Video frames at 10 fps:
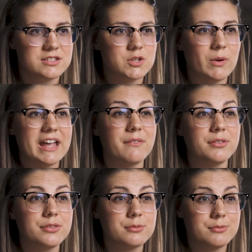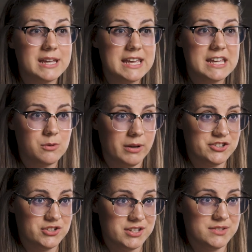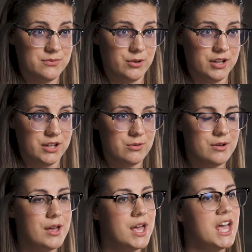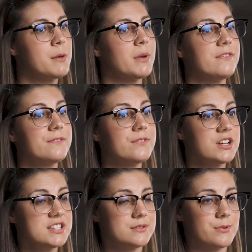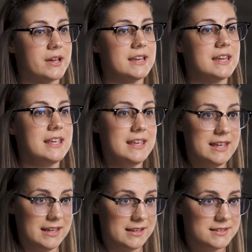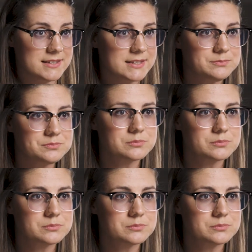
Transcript: So I have 3 questions for you. My first one is,